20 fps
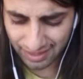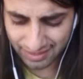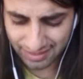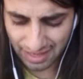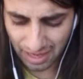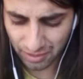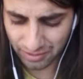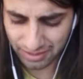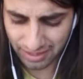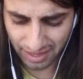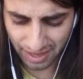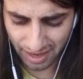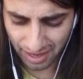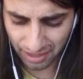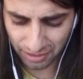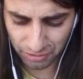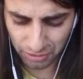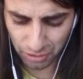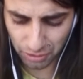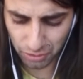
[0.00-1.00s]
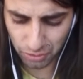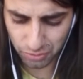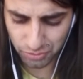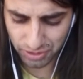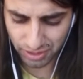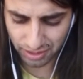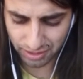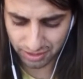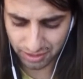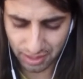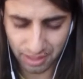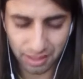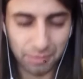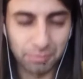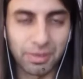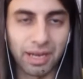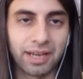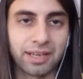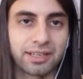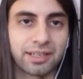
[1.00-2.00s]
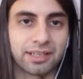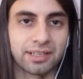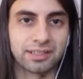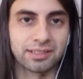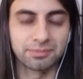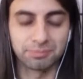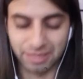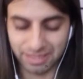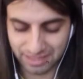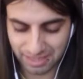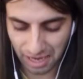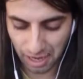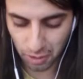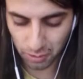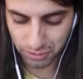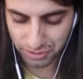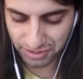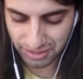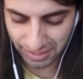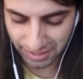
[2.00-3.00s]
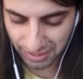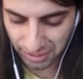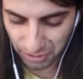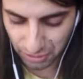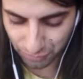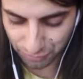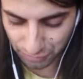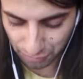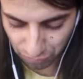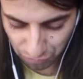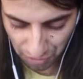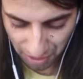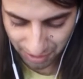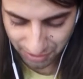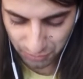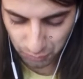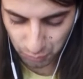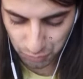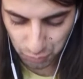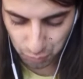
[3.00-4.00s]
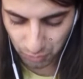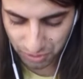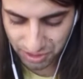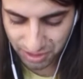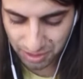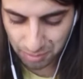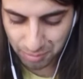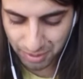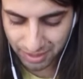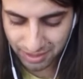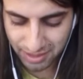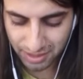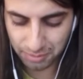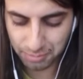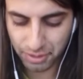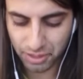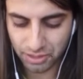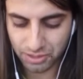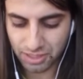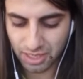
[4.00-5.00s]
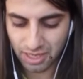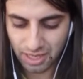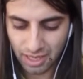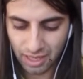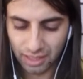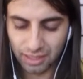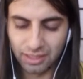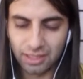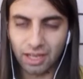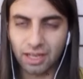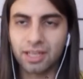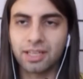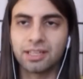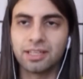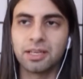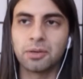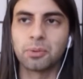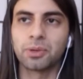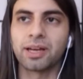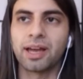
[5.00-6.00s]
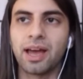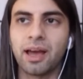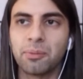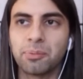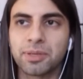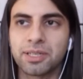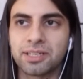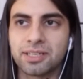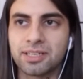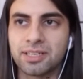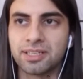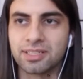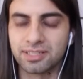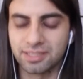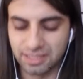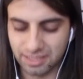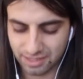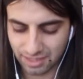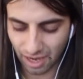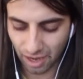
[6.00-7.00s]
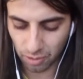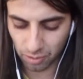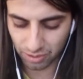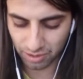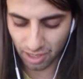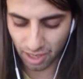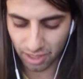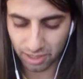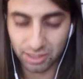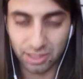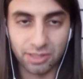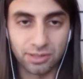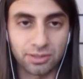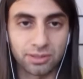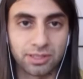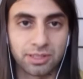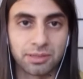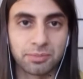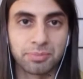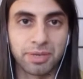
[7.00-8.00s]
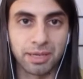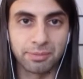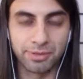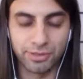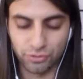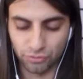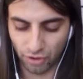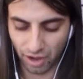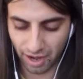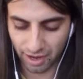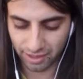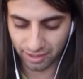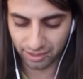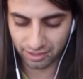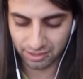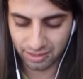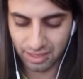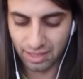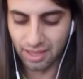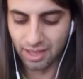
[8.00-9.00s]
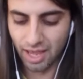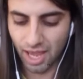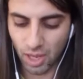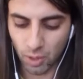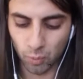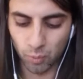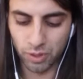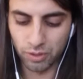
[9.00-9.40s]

and I let down the arrows, and uh, my uh, my towers take care of the rest, which wasn't a big deal because luckily what happened is the tower locked onto the baby dragon,